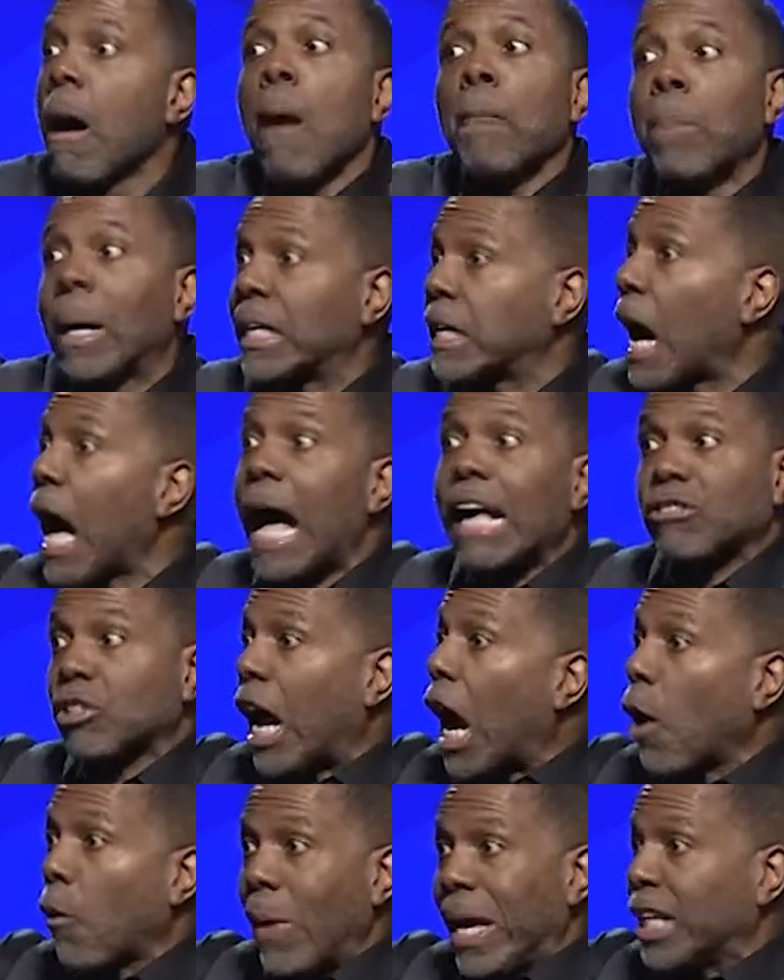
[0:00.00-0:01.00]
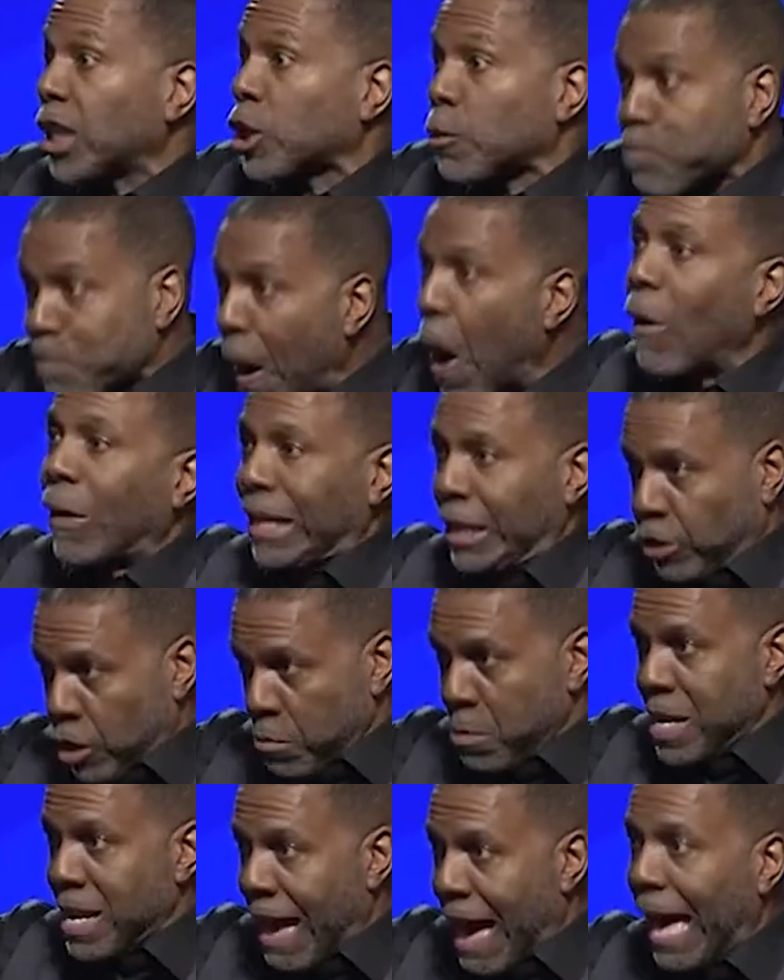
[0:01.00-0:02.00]
but God's already spoken to
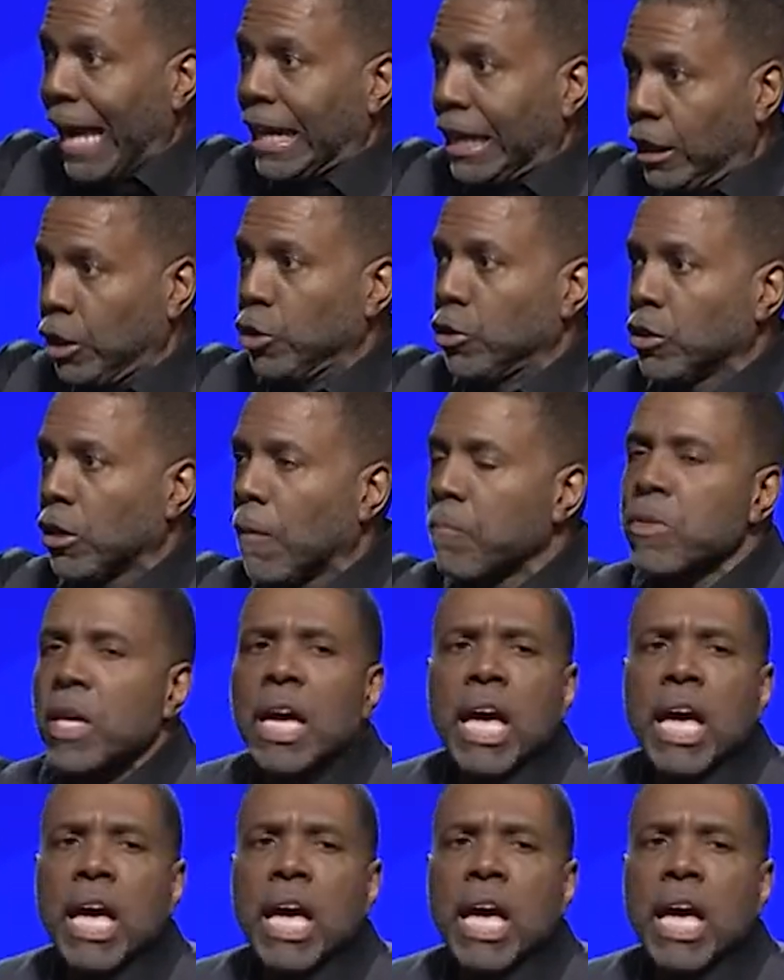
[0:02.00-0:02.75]
me, hallelujah.